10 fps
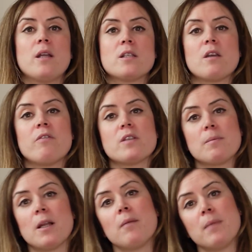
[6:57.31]
And so for
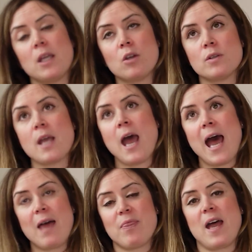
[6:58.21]
somebody like me who's
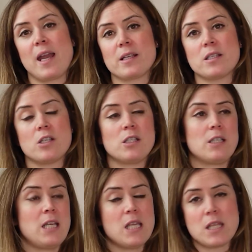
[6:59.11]
had that accident
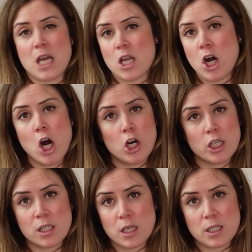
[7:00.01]
and hit that car at a
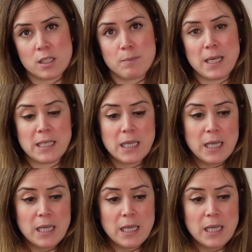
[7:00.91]
certain speed,